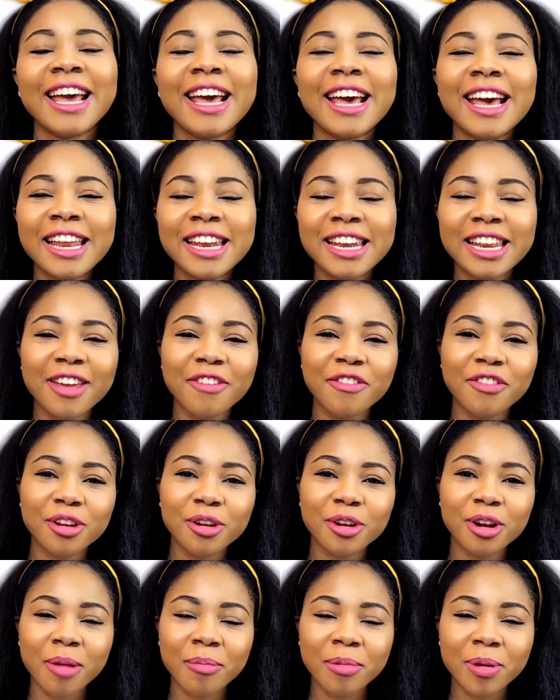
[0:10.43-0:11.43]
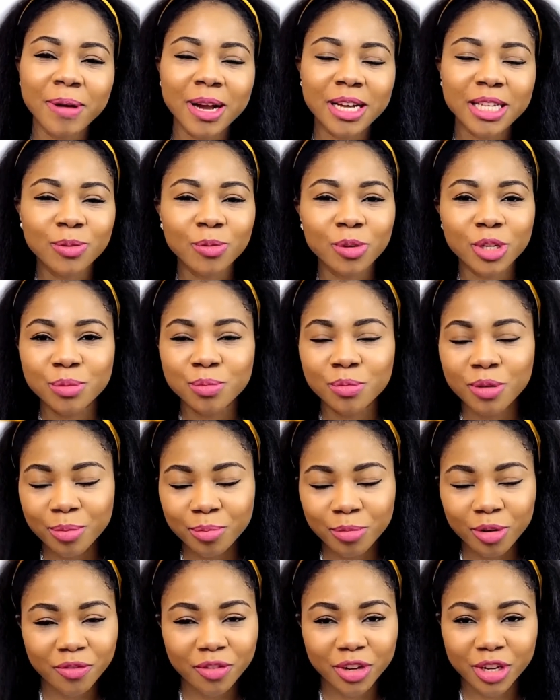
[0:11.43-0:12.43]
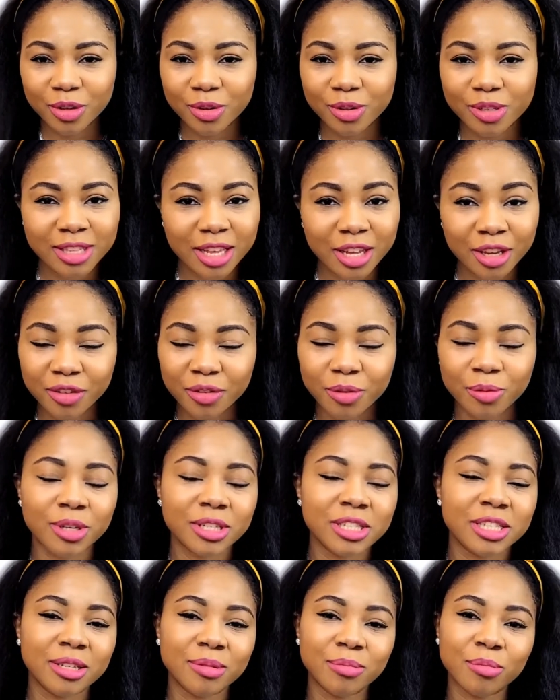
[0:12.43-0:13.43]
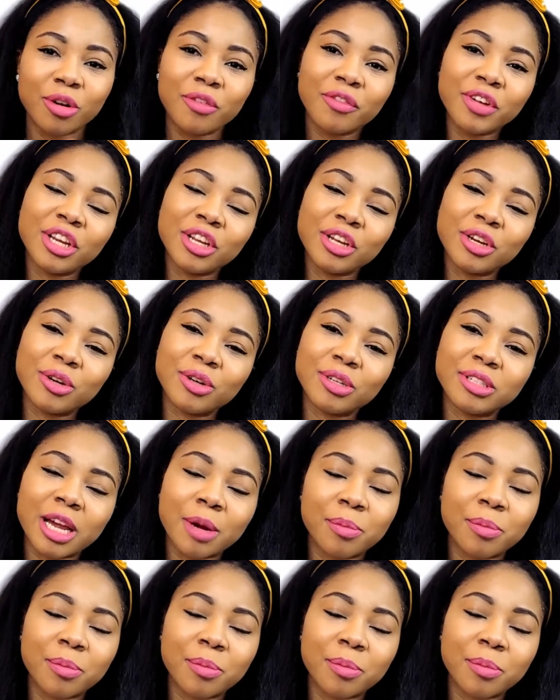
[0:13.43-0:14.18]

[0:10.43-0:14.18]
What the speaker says: And if you're coming back to watch more and more videos, thank you for watching more videos.